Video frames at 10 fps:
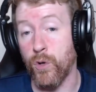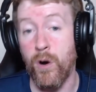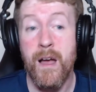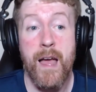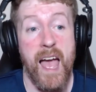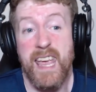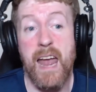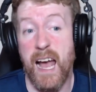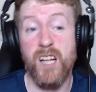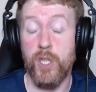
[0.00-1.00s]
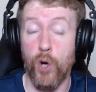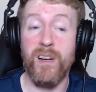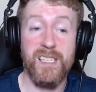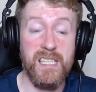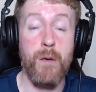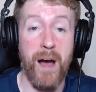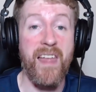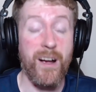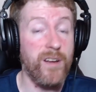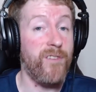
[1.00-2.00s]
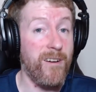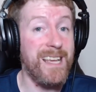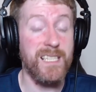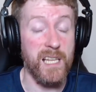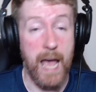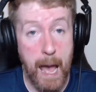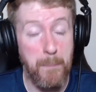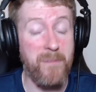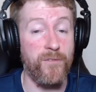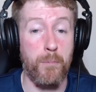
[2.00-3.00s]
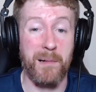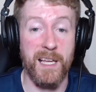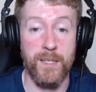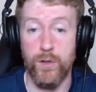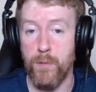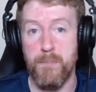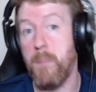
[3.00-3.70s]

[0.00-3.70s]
So again, I can totally see why that could very easily happen for players, though.